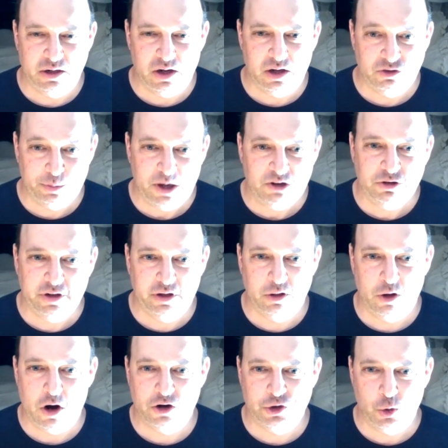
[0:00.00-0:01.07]
And especially in
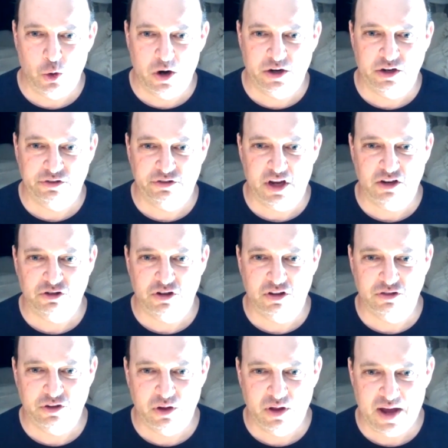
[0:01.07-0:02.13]
larger
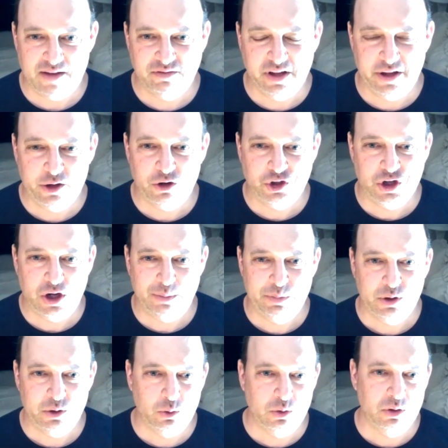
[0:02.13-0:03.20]
organizations, you'll have leadership
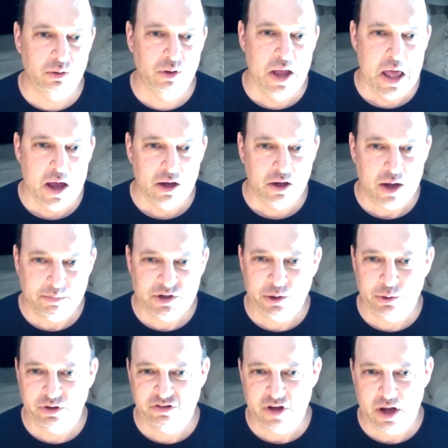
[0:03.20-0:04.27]
who will come to
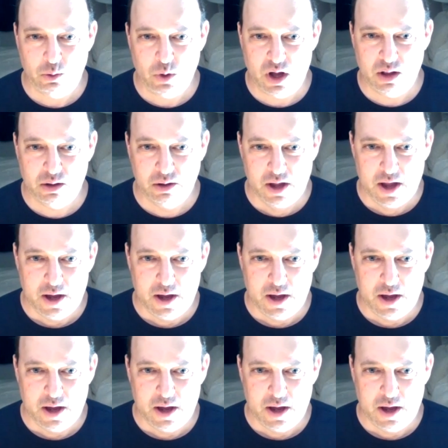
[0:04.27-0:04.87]
you and say, well,